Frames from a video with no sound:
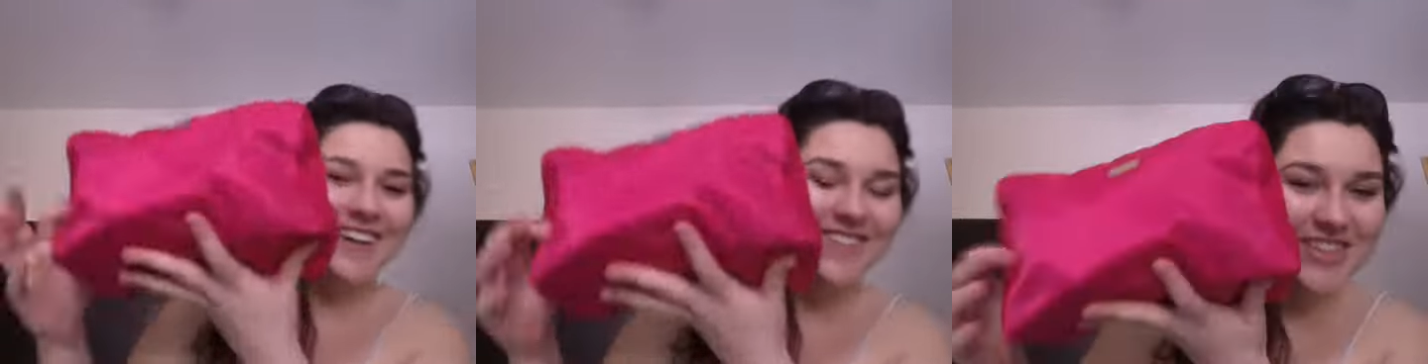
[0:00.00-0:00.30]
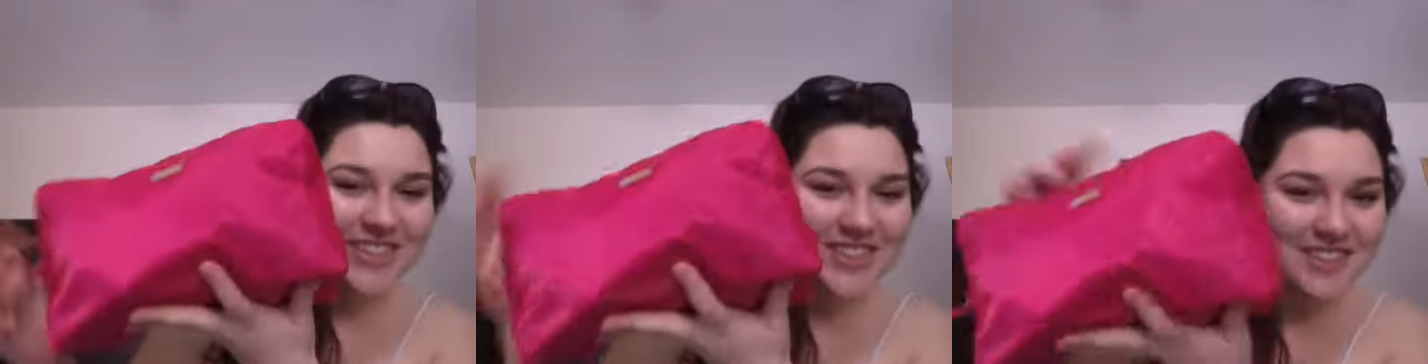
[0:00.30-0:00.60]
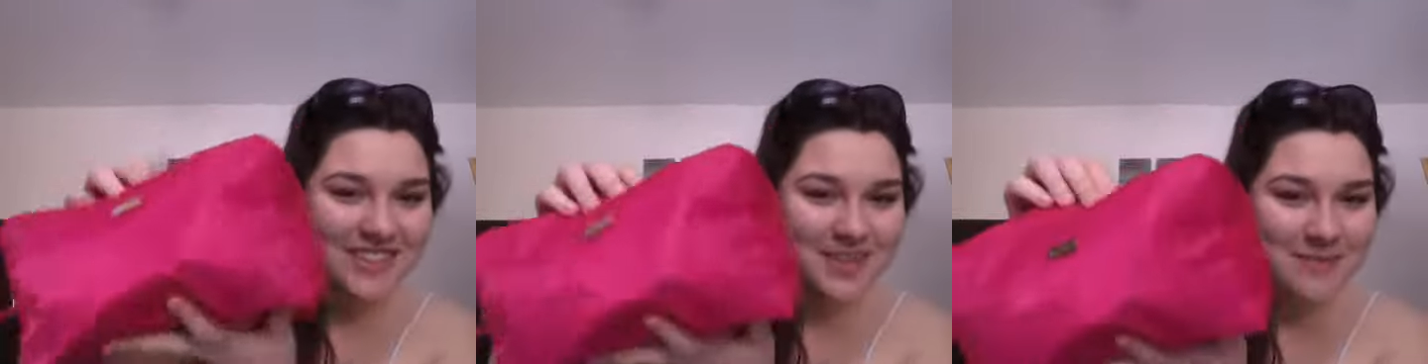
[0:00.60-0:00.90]
But this
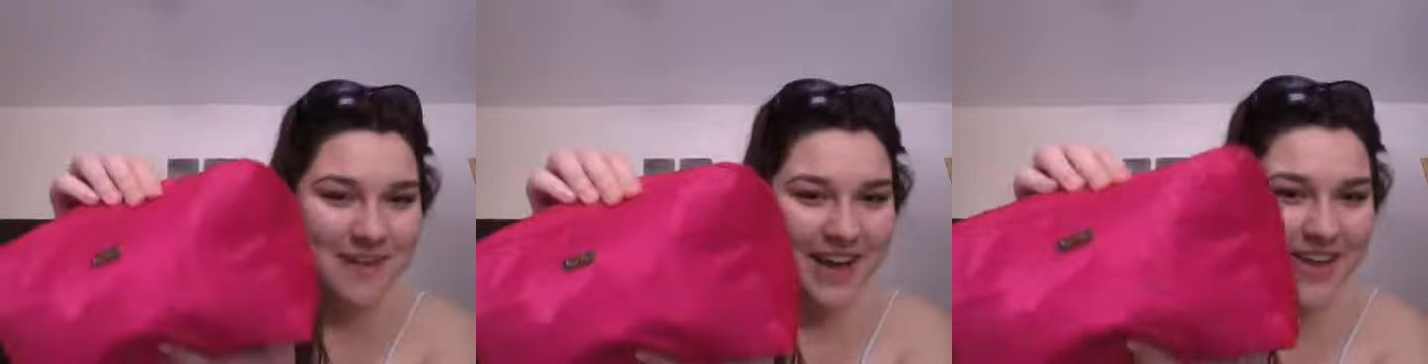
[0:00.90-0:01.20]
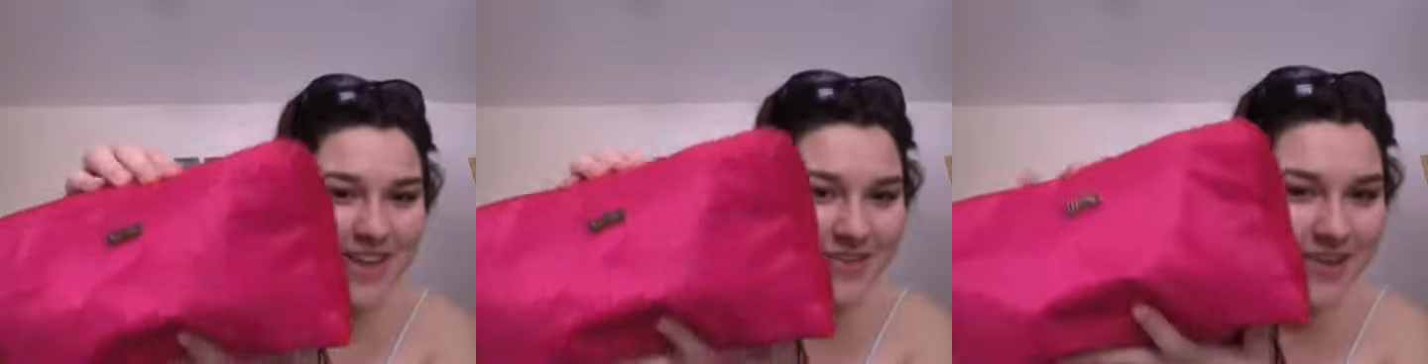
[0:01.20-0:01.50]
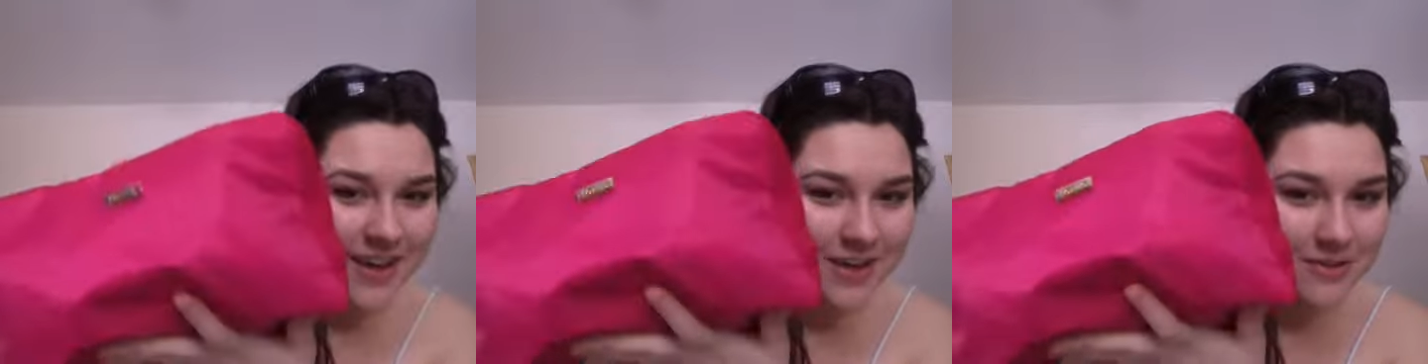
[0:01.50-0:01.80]
is the bag you
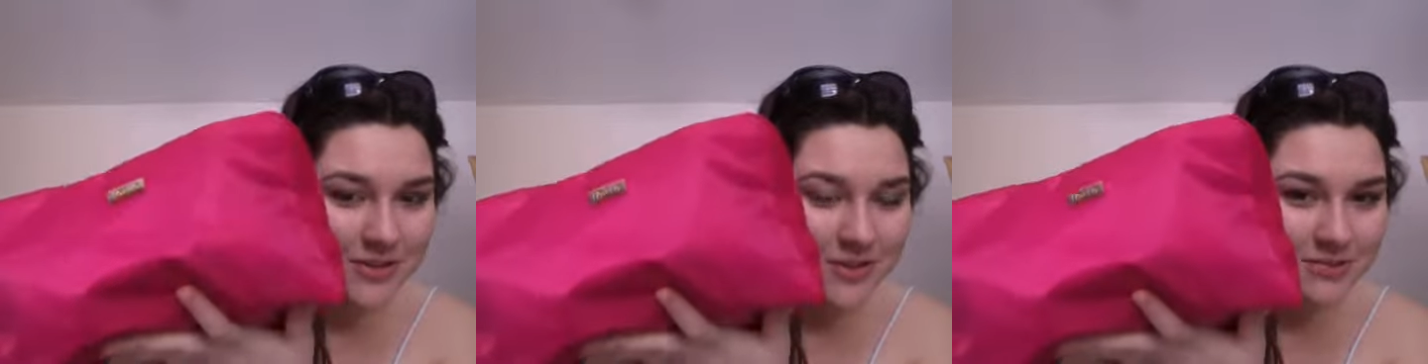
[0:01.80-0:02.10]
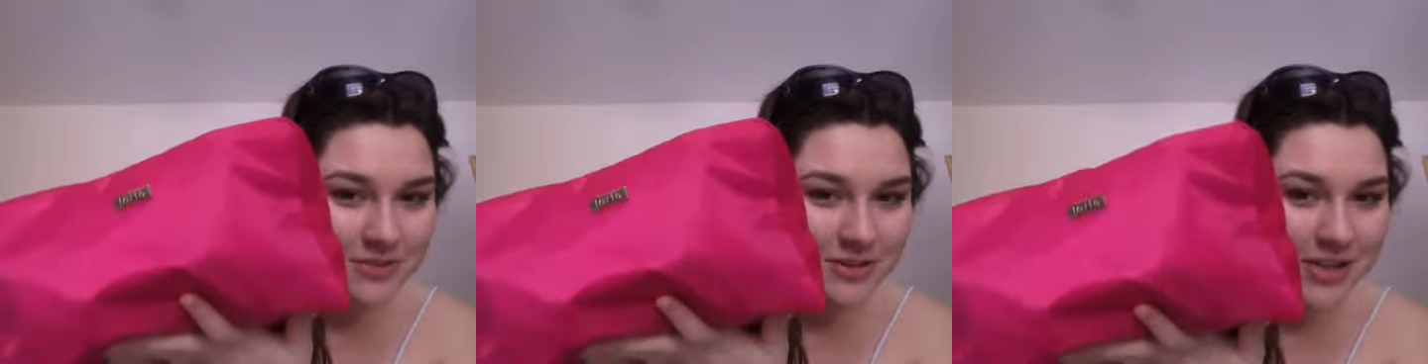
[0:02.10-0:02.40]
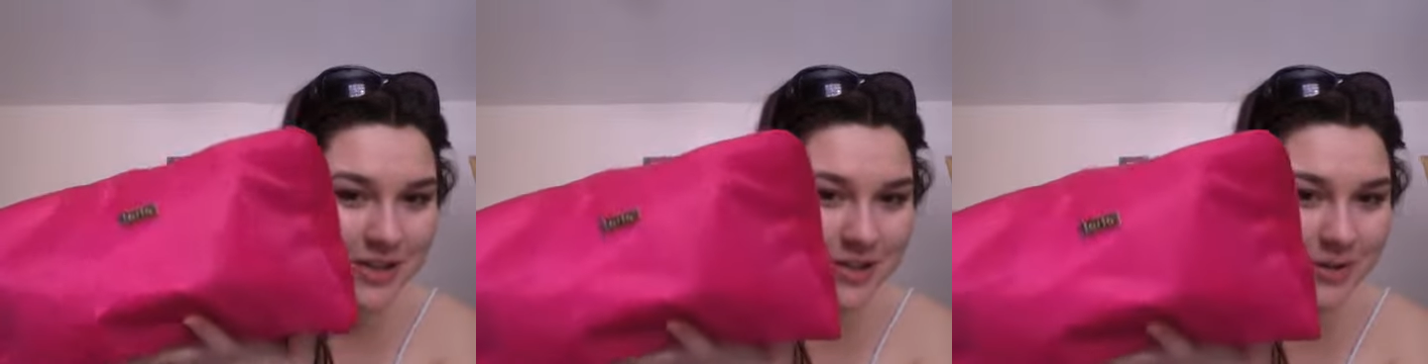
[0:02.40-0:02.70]
get, which is really
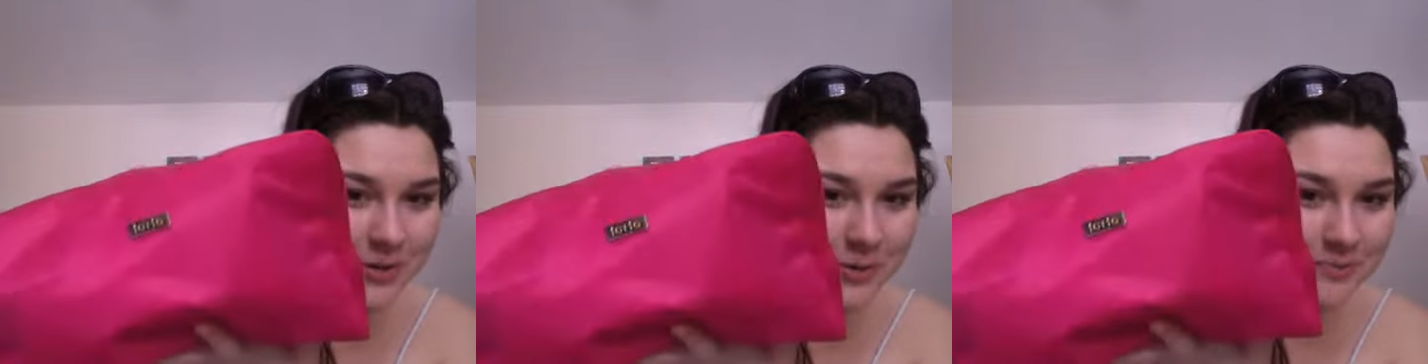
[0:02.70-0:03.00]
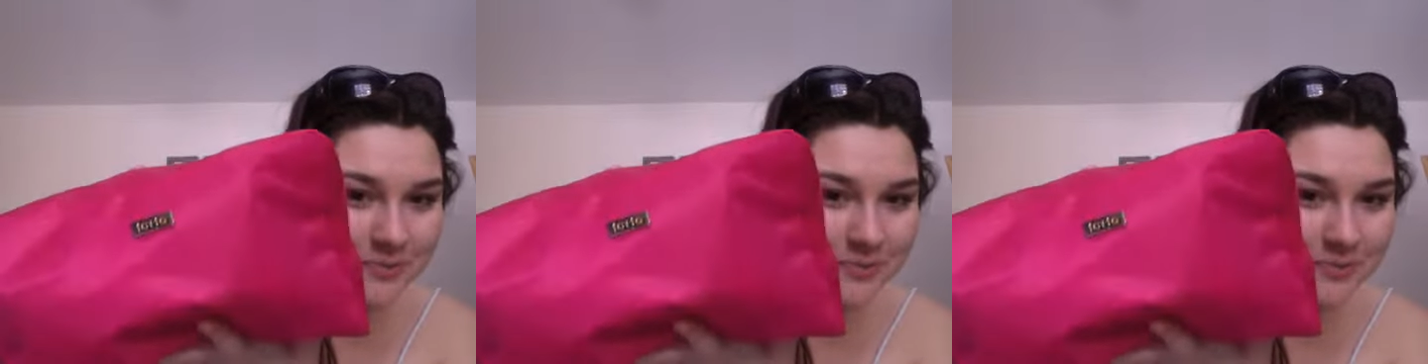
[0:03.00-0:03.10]
cute.